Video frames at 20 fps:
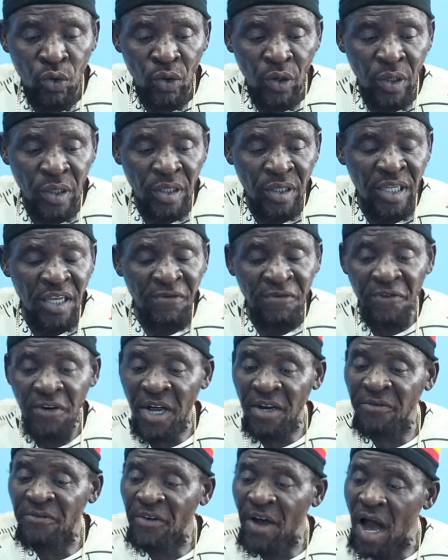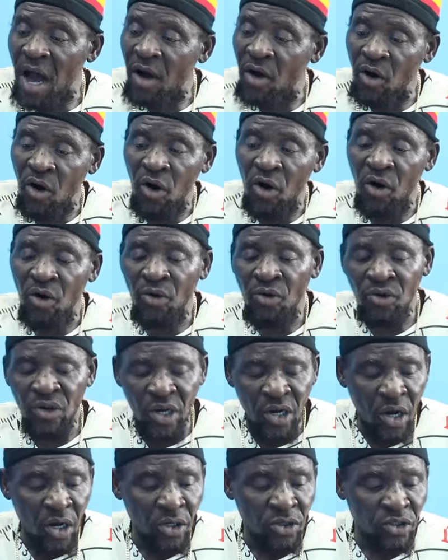it different from different. all.
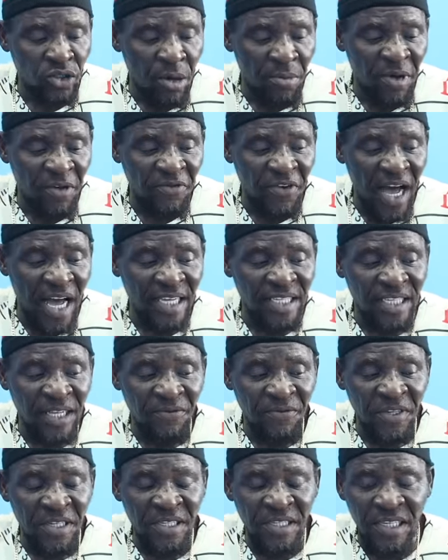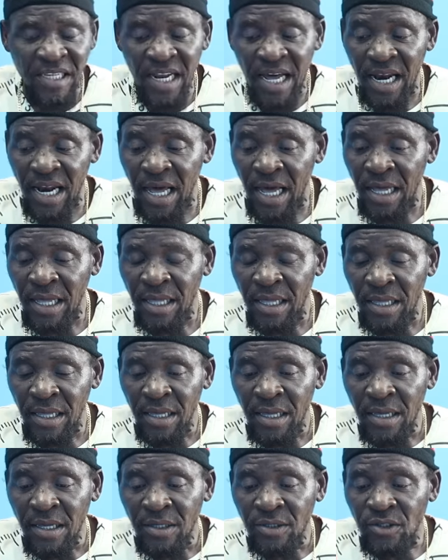You know, some advice if you see that.
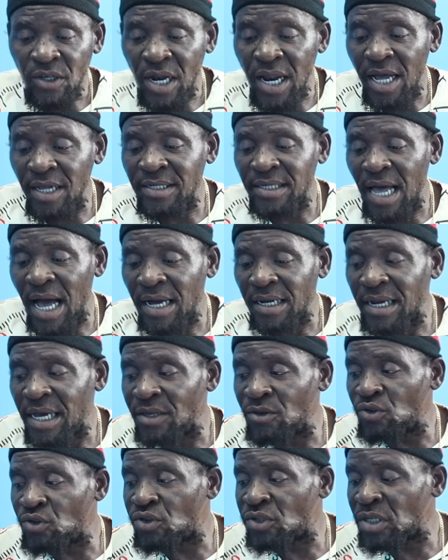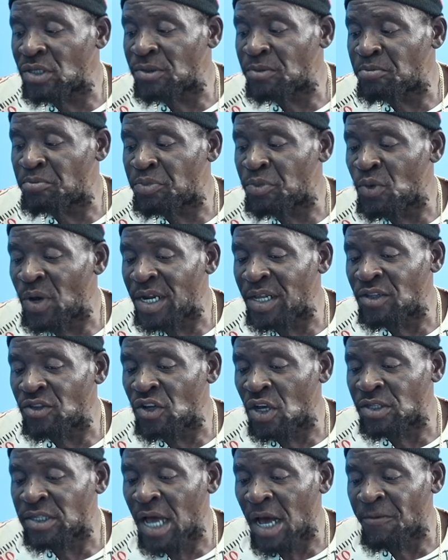So that song they used to when it
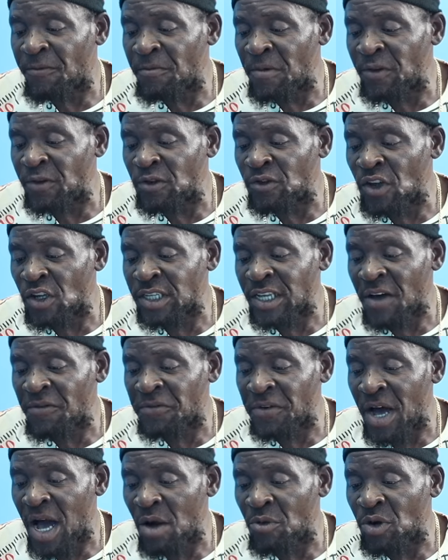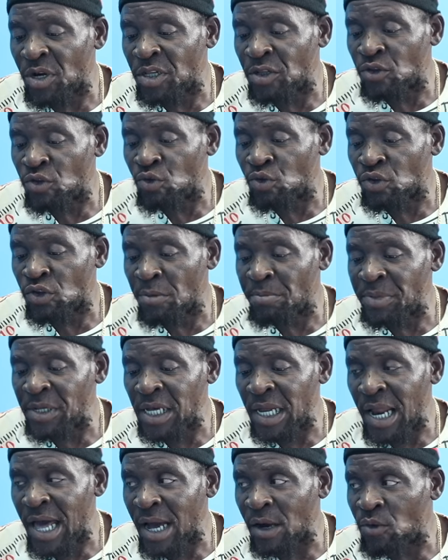just happened just after when it used to
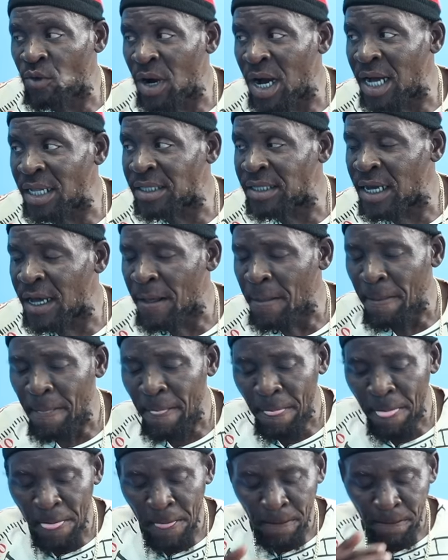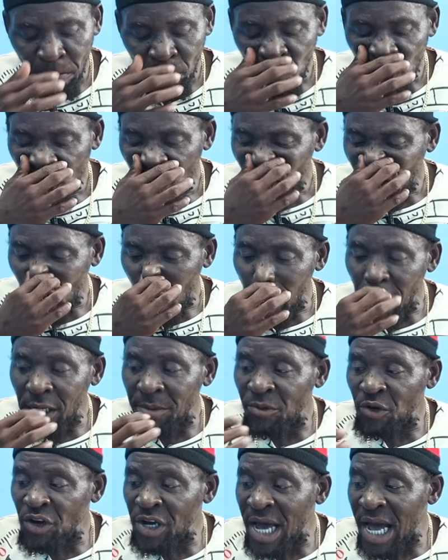play like water. Mm. So
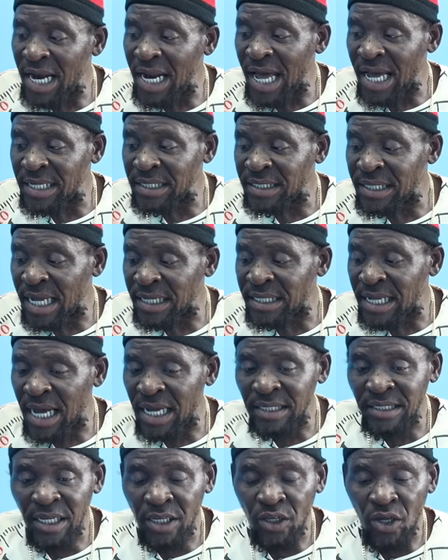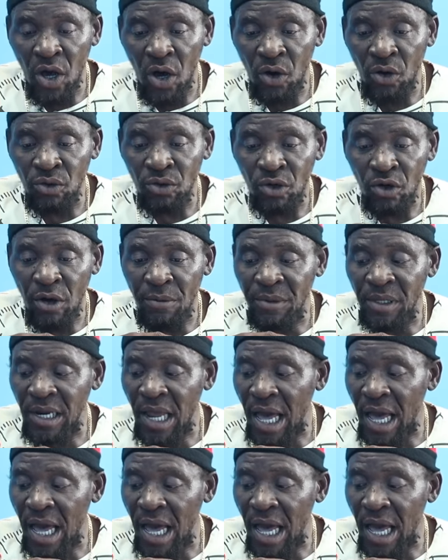him realized that and say, yo, coming